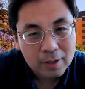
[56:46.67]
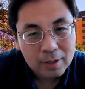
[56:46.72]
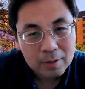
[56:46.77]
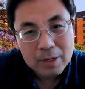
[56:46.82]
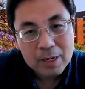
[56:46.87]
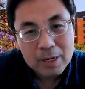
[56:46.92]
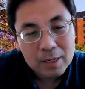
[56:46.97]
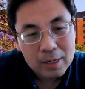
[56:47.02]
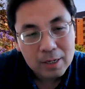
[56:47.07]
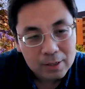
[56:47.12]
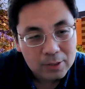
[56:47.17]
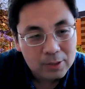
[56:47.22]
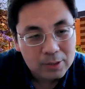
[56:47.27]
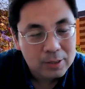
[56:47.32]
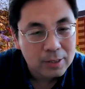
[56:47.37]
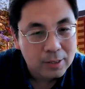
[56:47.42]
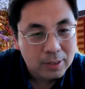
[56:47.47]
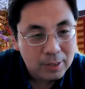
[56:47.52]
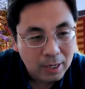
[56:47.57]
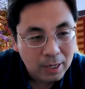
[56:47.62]
meanings,
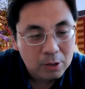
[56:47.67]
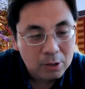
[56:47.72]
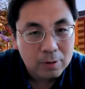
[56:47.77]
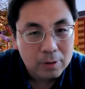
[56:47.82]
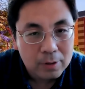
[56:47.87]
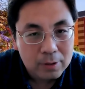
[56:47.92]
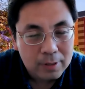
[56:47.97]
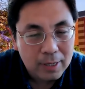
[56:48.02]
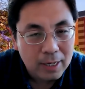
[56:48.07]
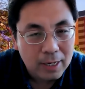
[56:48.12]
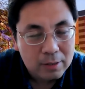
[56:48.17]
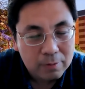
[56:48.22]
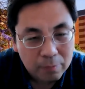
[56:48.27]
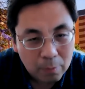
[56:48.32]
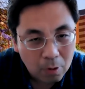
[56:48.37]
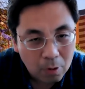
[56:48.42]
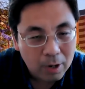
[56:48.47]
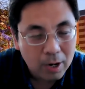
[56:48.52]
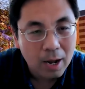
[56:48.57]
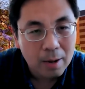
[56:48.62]
etc. So that's
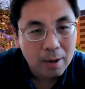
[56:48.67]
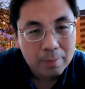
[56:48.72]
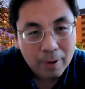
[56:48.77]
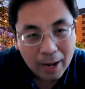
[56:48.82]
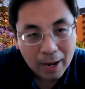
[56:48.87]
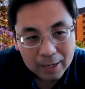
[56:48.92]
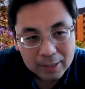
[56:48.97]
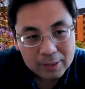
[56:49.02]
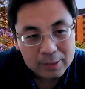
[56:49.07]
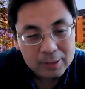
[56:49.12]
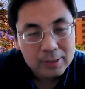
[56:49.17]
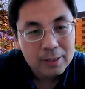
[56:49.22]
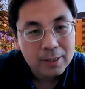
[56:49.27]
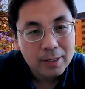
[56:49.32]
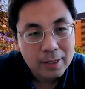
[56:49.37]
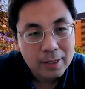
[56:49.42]
more complex